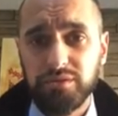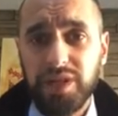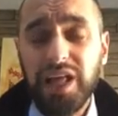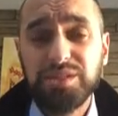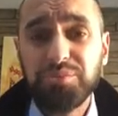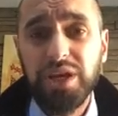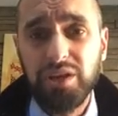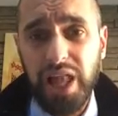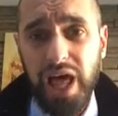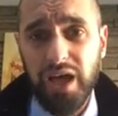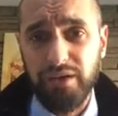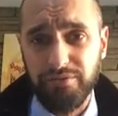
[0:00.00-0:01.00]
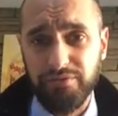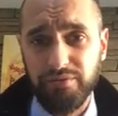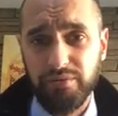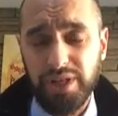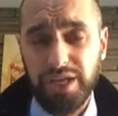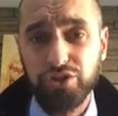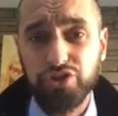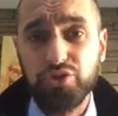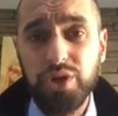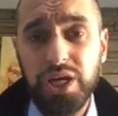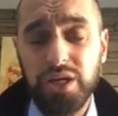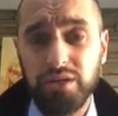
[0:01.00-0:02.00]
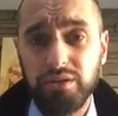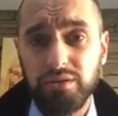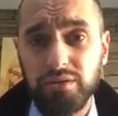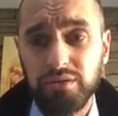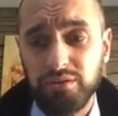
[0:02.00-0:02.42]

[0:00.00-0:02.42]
That's being alive, like a tree.